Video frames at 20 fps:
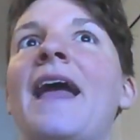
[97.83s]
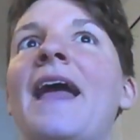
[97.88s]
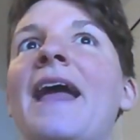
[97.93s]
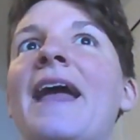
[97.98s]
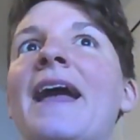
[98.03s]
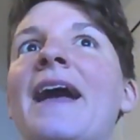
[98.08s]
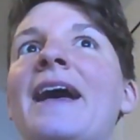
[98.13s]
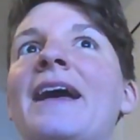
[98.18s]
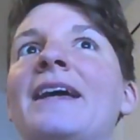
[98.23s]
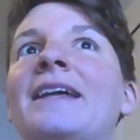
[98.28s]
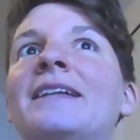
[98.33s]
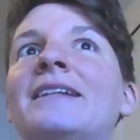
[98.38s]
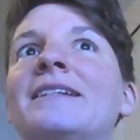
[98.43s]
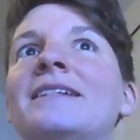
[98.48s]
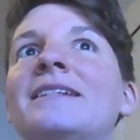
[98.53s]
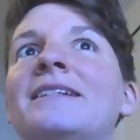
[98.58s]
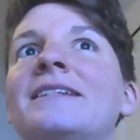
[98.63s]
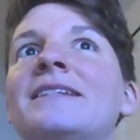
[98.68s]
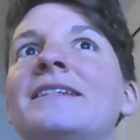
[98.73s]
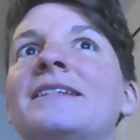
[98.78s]

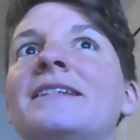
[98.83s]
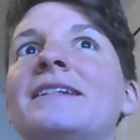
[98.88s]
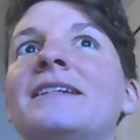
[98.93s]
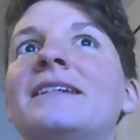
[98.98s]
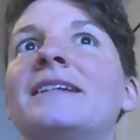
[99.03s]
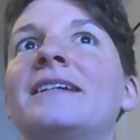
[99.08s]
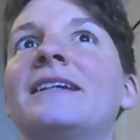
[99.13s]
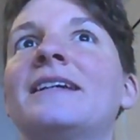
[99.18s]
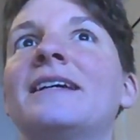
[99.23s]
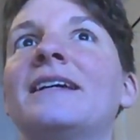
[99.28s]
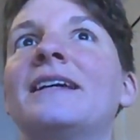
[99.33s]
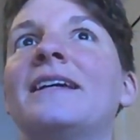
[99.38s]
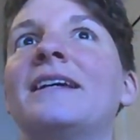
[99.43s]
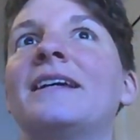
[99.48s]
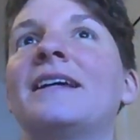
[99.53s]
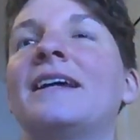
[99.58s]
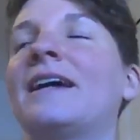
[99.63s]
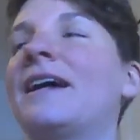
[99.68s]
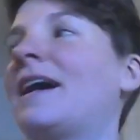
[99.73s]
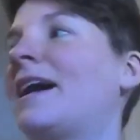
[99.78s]
And
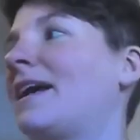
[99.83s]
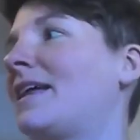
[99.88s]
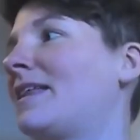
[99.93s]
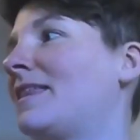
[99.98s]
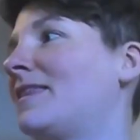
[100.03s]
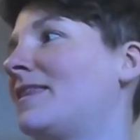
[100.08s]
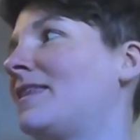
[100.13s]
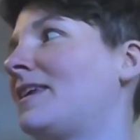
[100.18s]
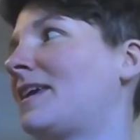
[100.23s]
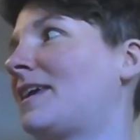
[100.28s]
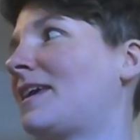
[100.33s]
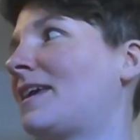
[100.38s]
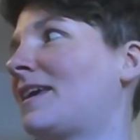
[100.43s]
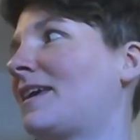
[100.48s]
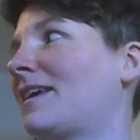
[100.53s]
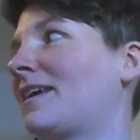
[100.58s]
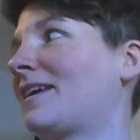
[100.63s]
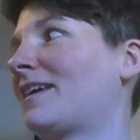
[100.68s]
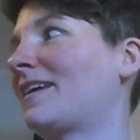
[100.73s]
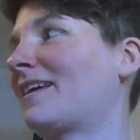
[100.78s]

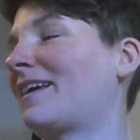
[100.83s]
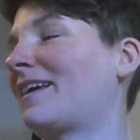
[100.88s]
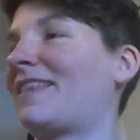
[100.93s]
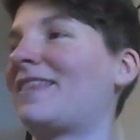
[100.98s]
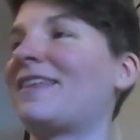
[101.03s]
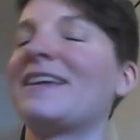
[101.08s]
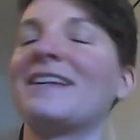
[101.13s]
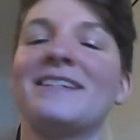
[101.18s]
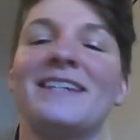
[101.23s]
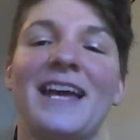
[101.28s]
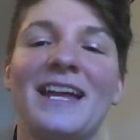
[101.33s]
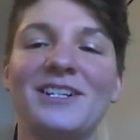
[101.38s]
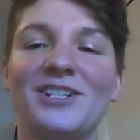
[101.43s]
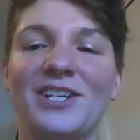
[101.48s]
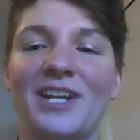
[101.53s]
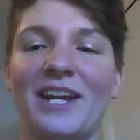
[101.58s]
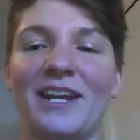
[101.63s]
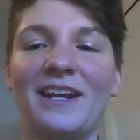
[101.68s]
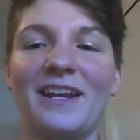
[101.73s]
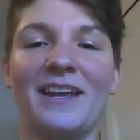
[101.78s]
the the
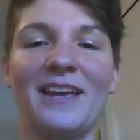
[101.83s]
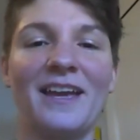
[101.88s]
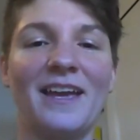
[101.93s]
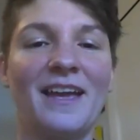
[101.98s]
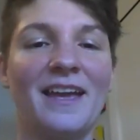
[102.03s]
intention